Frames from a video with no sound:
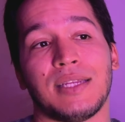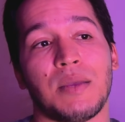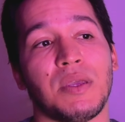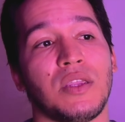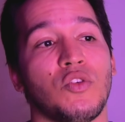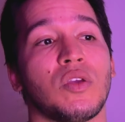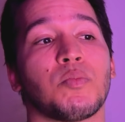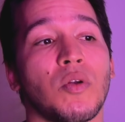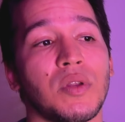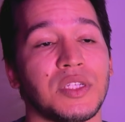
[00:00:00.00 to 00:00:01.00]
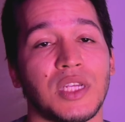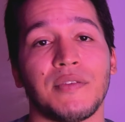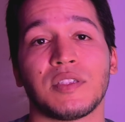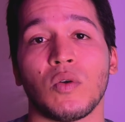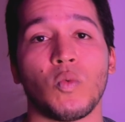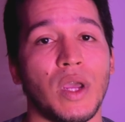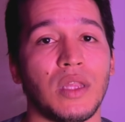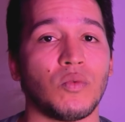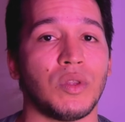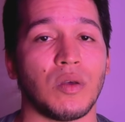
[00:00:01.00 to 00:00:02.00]
I mean, you can probably shave some
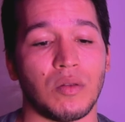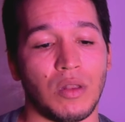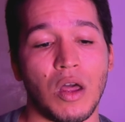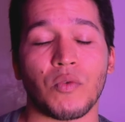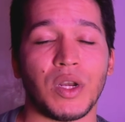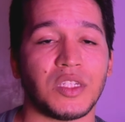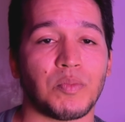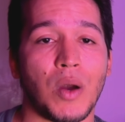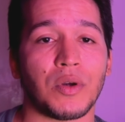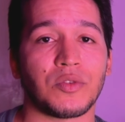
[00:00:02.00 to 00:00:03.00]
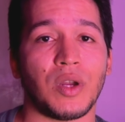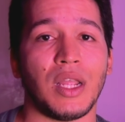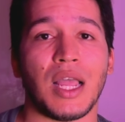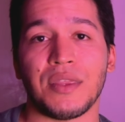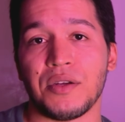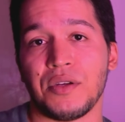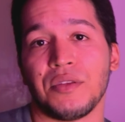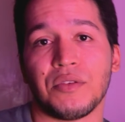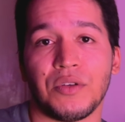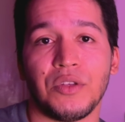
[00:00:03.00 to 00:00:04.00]
weight with a long-range powertrain and
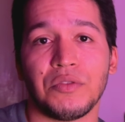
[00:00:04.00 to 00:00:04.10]
their new